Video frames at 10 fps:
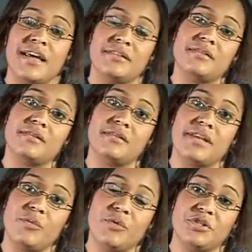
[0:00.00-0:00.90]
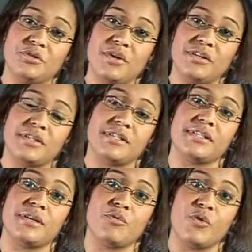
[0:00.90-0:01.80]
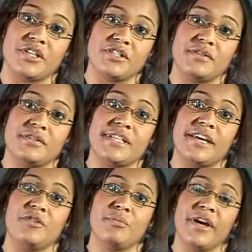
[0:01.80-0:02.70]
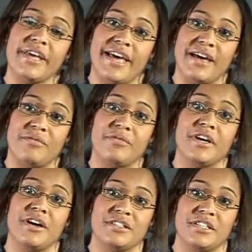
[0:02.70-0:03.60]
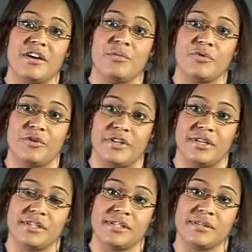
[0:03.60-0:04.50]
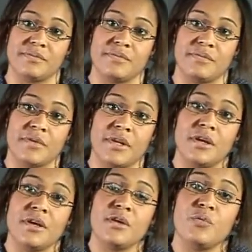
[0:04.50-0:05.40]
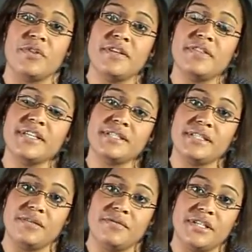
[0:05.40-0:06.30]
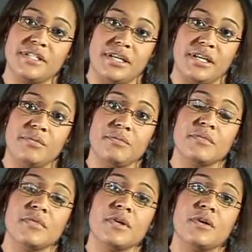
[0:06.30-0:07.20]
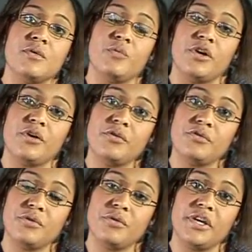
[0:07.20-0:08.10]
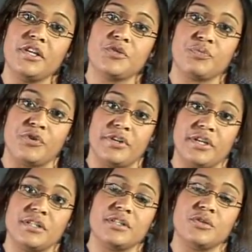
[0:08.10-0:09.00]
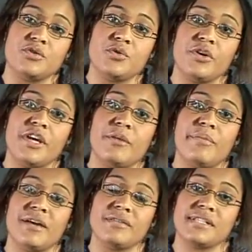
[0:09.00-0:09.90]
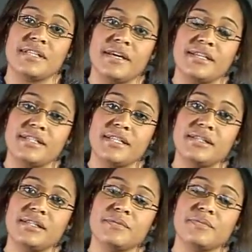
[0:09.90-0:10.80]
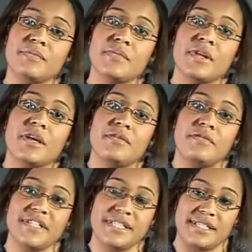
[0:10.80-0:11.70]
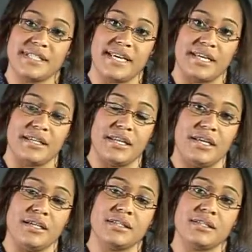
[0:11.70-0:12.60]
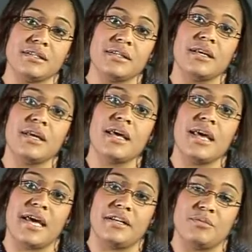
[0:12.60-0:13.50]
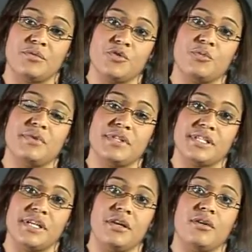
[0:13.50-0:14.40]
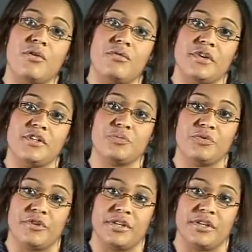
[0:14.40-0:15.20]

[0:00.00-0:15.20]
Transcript: and that we do answer some questions that you might have regarding our products. Within this D V D, we go through each product talking about sizes, fitting techniques and absorbency of each